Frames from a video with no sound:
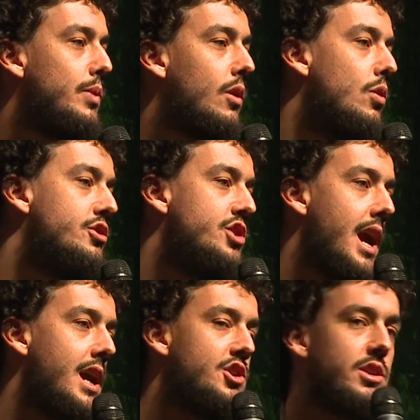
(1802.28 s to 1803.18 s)
we could
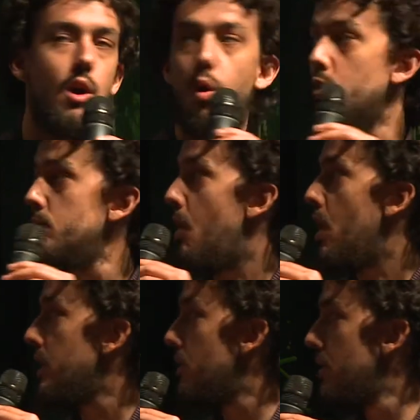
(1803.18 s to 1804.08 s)
change the old
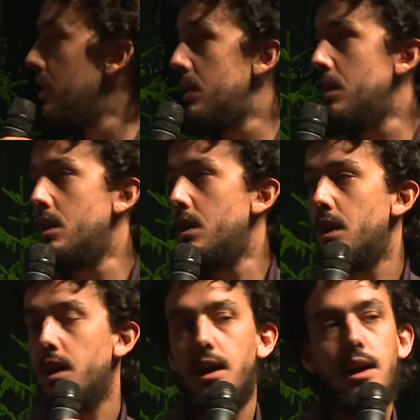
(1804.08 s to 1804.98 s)
model,
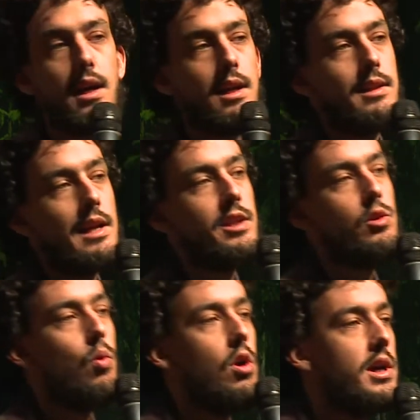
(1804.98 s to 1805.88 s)
that
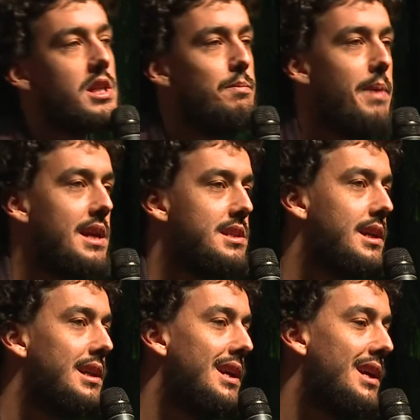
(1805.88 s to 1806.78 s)
it works
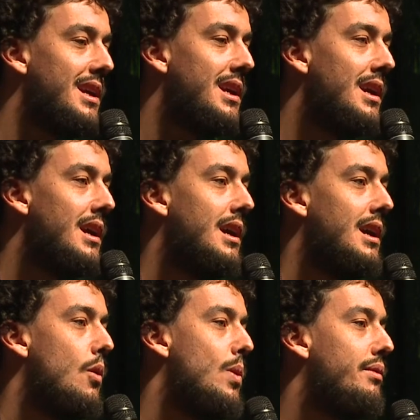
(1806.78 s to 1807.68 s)
basically
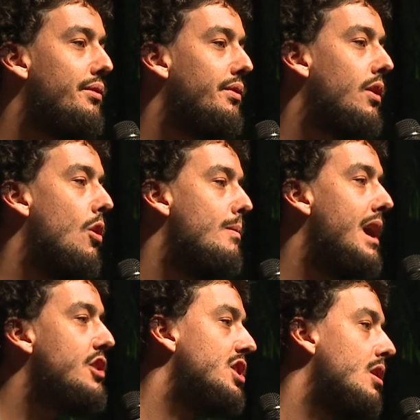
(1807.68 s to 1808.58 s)
with
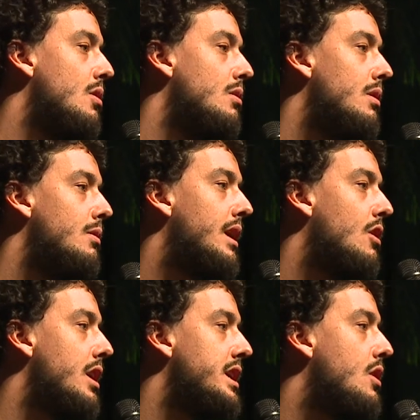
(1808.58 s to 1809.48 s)
commercial
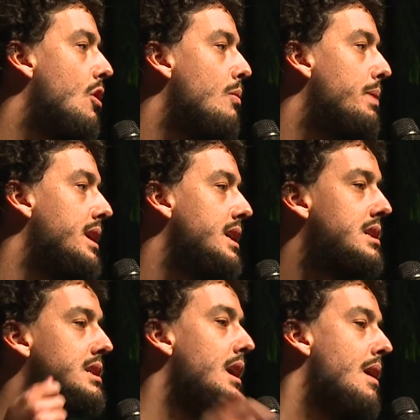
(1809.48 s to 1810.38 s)
recording
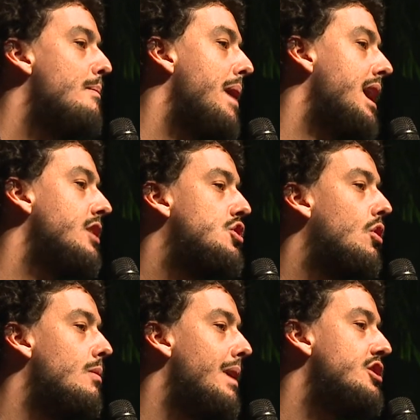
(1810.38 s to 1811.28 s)
companies paying to
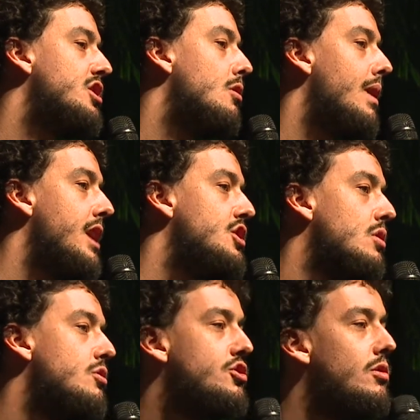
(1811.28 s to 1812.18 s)
commercial
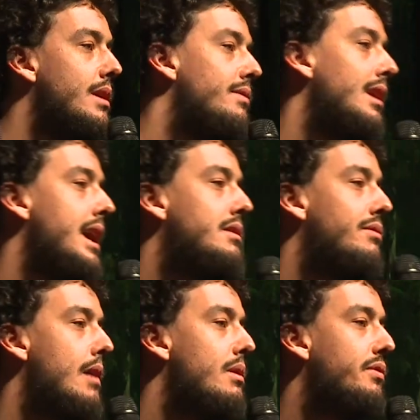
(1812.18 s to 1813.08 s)
radios to revelate
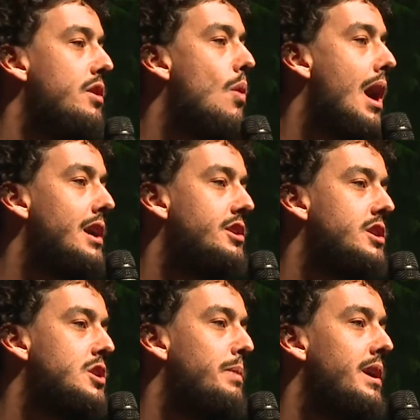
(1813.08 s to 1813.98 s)
very few
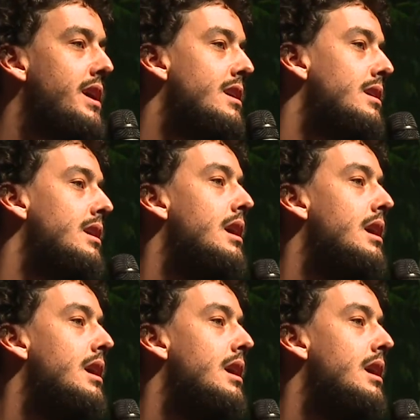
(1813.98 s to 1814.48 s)
artists per year,